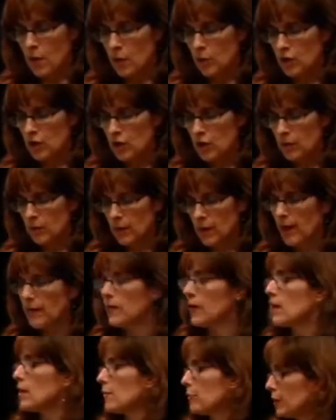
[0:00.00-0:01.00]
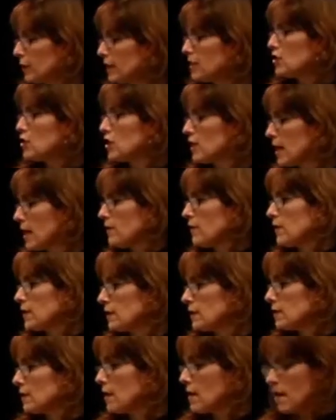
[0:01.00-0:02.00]
when she and the completion of
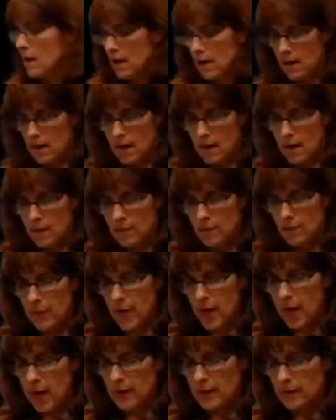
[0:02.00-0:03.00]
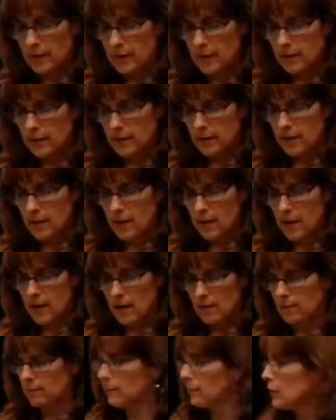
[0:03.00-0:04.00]
it. Um, but
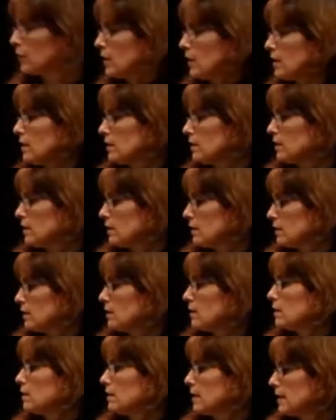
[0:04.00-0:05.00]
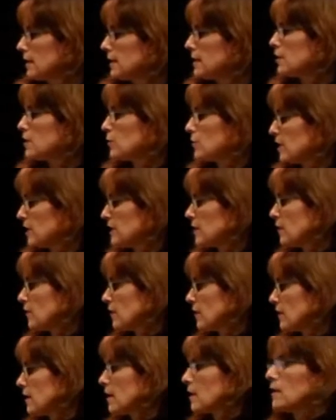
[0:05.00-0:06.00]
um, it needs to be
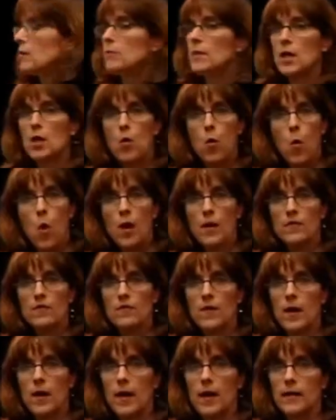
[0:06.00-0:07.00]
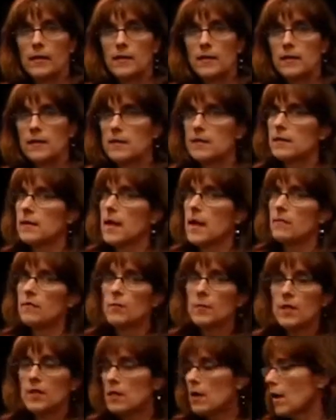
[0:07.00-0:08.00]
something that can be quantified. It doesn't have
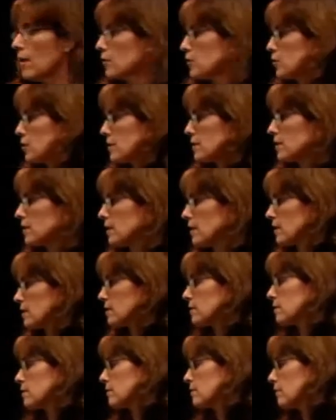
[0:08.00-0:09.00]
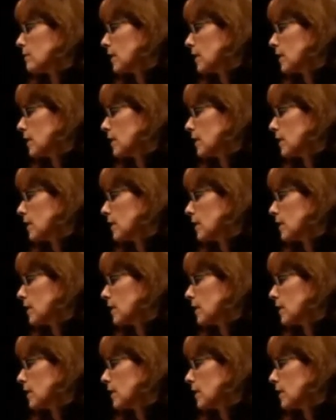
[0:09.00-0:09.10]
to be dollars and cents.